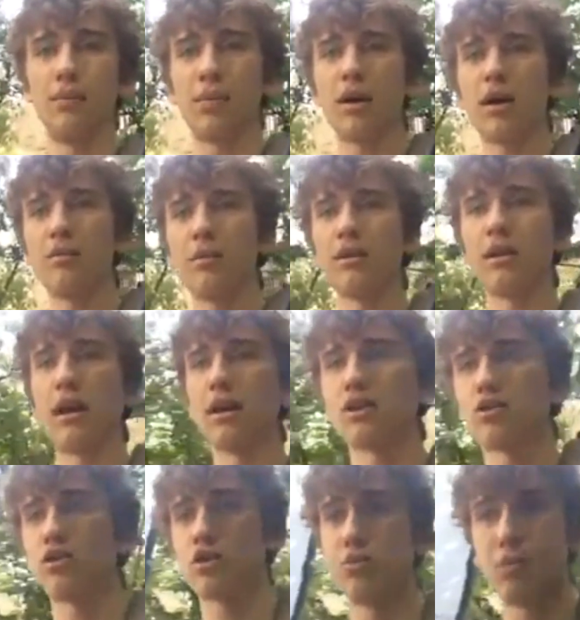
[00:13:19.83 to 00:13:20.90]
try
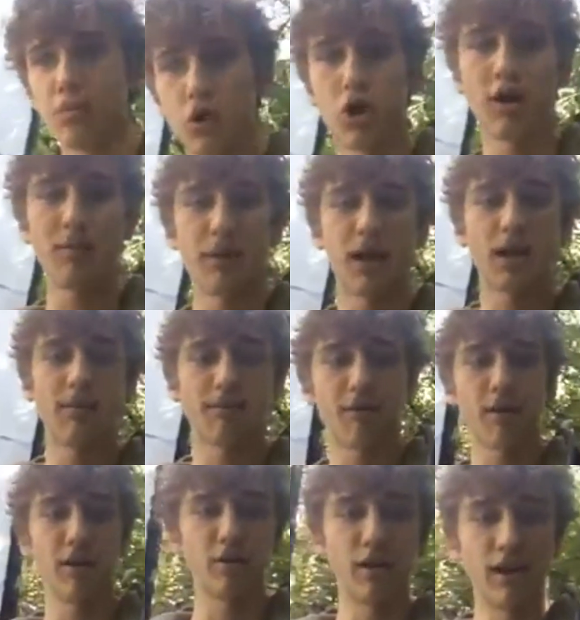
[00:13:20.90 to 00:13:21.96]
and become
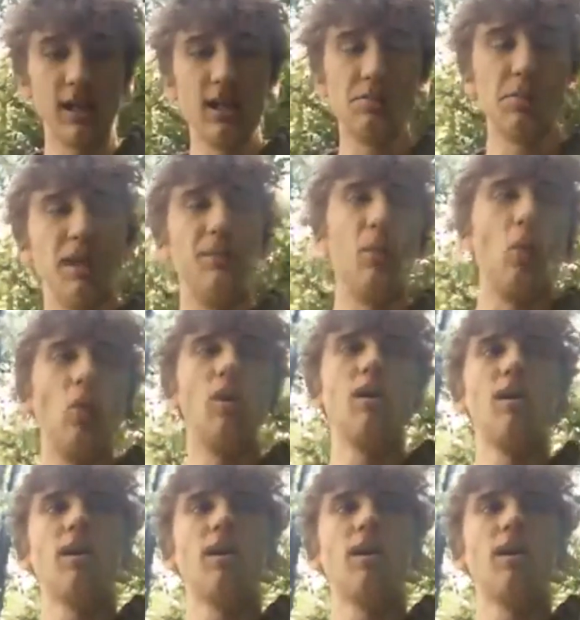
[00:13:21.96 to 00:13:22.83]
friends with these people,